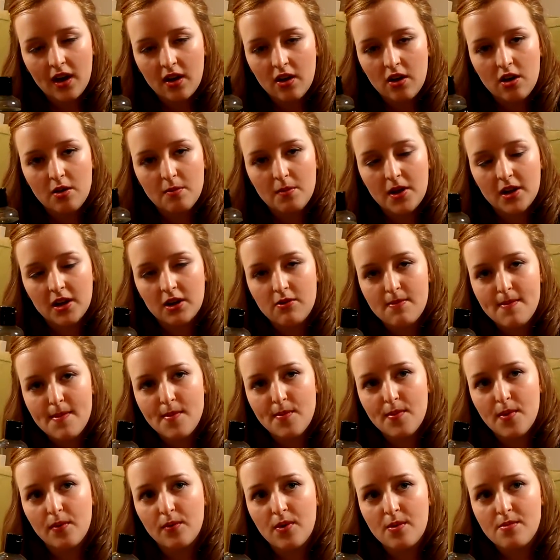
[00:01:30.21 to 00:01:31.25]
and I
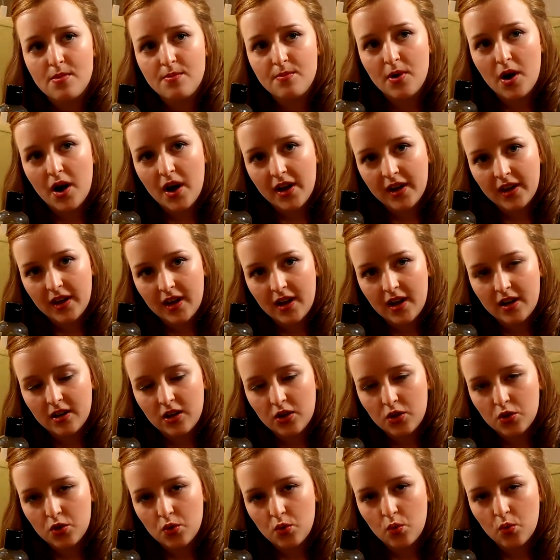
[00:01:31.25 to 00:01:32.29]
remember buying it, and
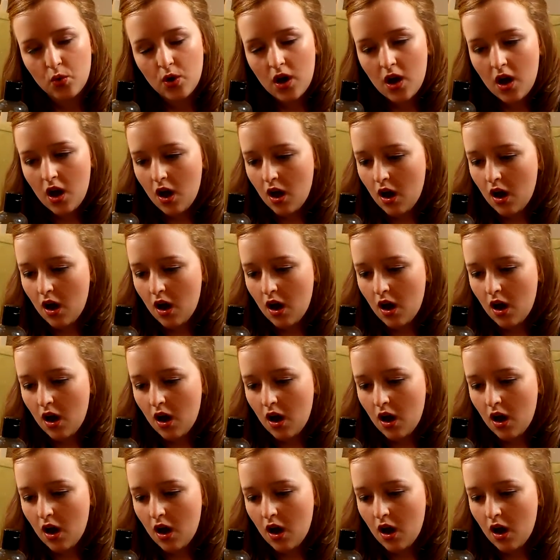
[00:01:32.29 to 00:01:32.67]
I thought